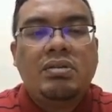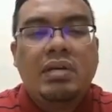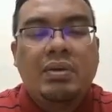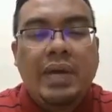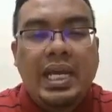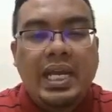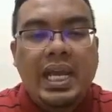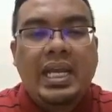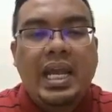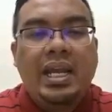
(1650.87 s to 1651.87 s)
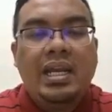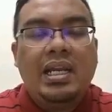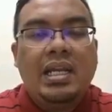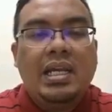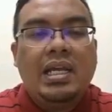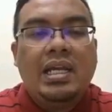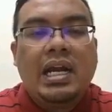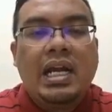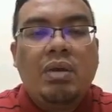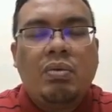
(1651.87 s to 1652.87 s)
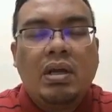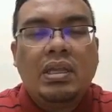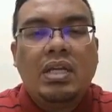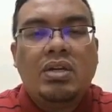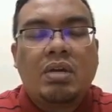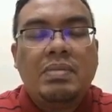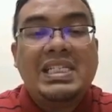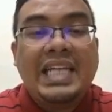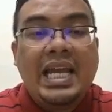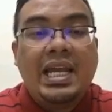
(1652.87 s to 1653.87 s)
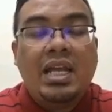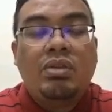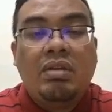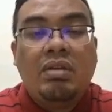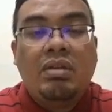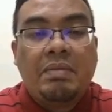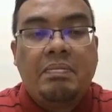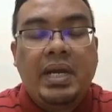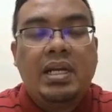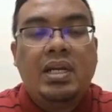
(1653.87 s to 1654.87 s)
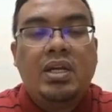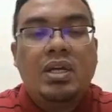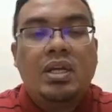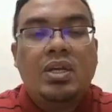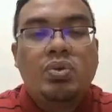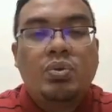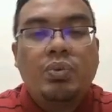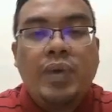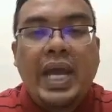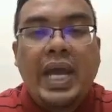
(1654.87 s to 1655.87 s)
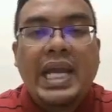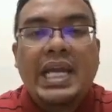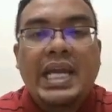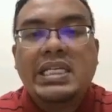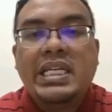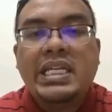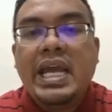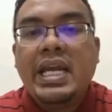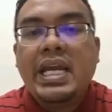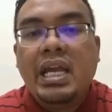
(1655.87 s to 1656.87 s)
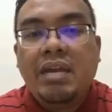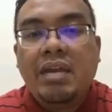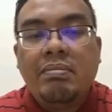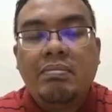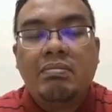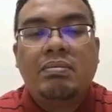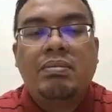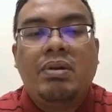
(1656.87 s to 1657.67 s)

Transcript: So when the heat gain, right, the water droplets gain heat to evaporate. So where does it gain the heat from?